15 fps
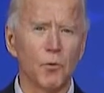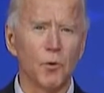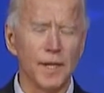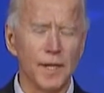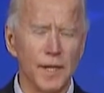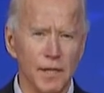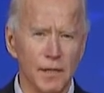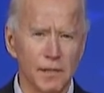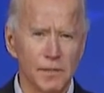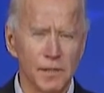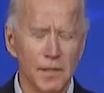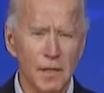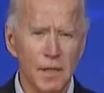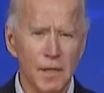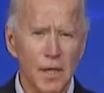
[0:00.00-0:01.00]
he
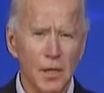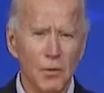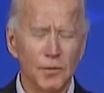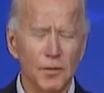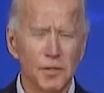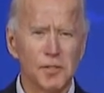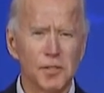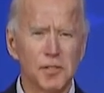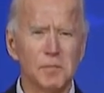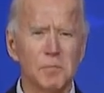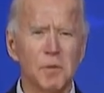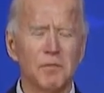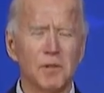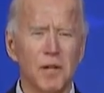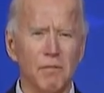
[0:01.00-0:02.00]
himself
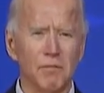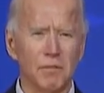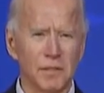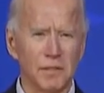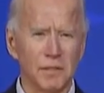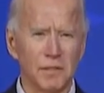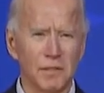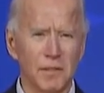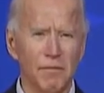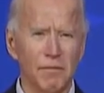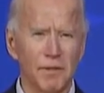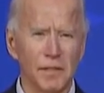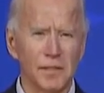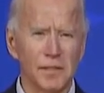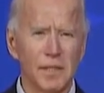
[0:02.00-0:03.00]
didn't care
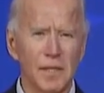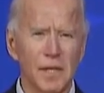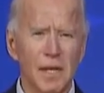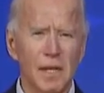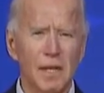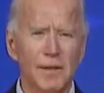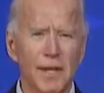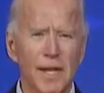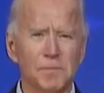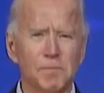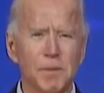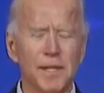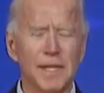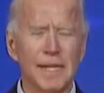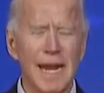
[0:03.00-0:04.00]
about
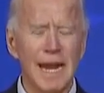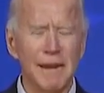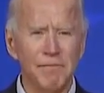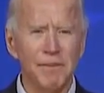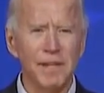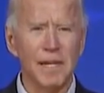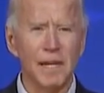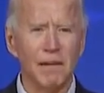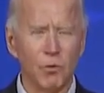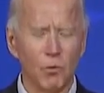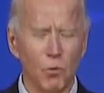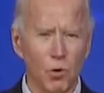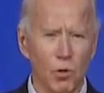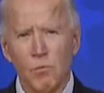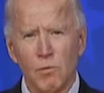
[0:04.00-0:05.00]

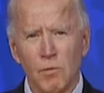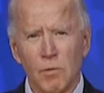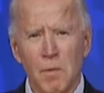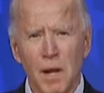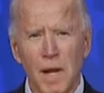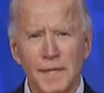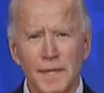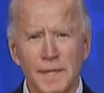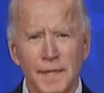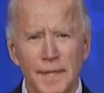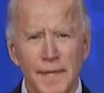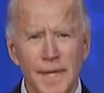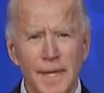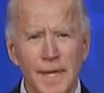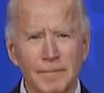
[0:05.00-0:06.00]
democracy or human rights,
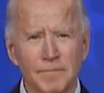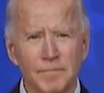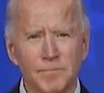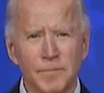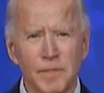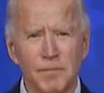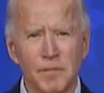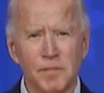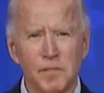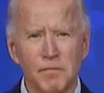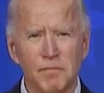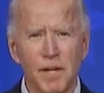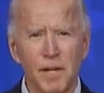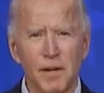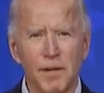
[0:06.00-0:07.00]
but the
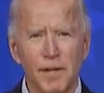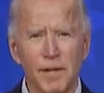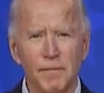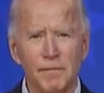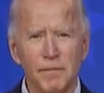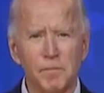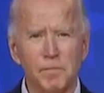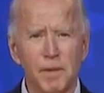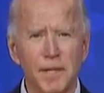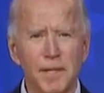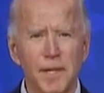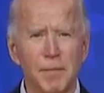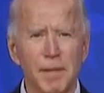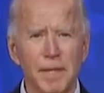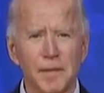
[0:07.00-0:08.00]
bureaucracy, the
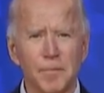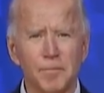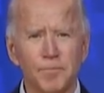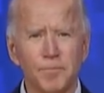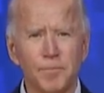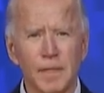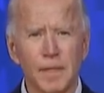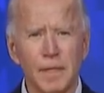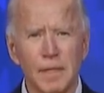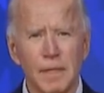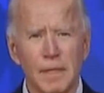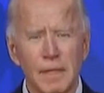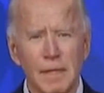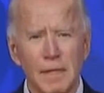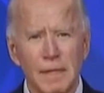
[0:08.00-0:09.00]
State Department, still
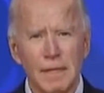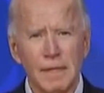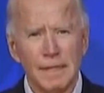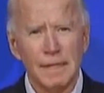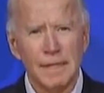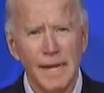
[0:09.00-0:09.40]
did to a degree.